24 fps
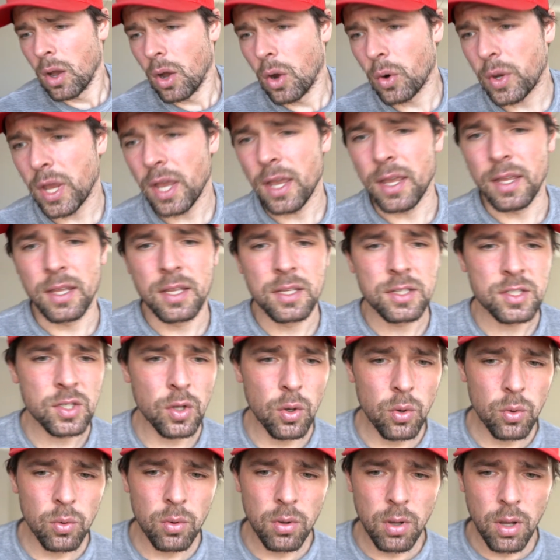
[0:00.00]
Okay,
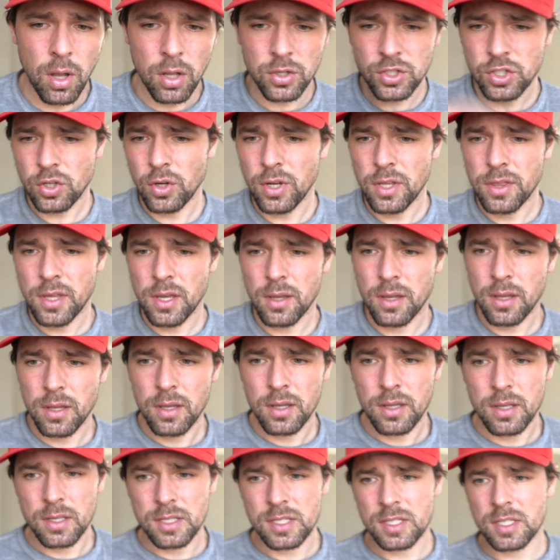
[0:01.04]
so I'll show you
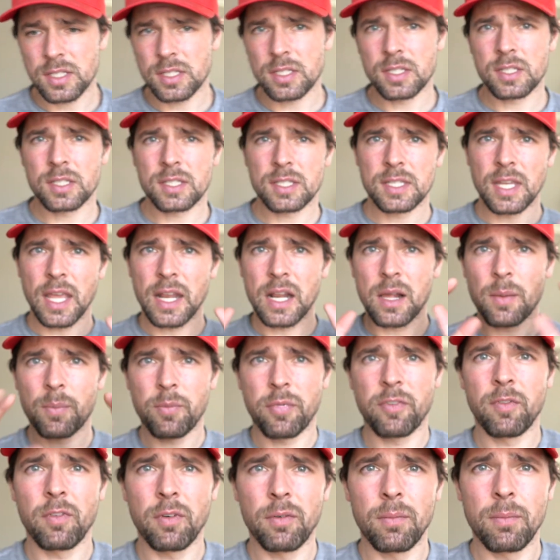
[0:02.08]
the
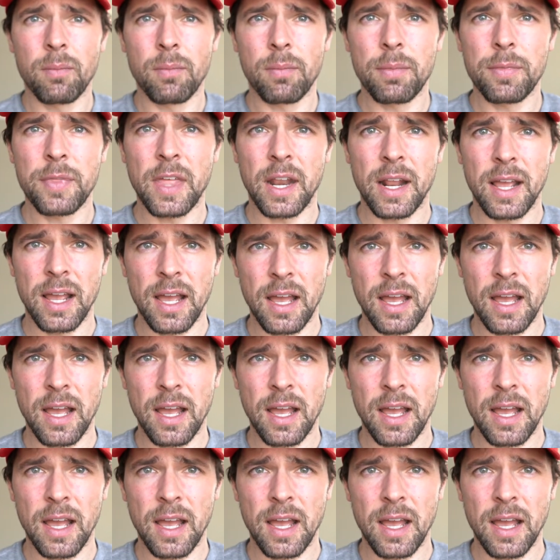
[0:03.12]
setup that I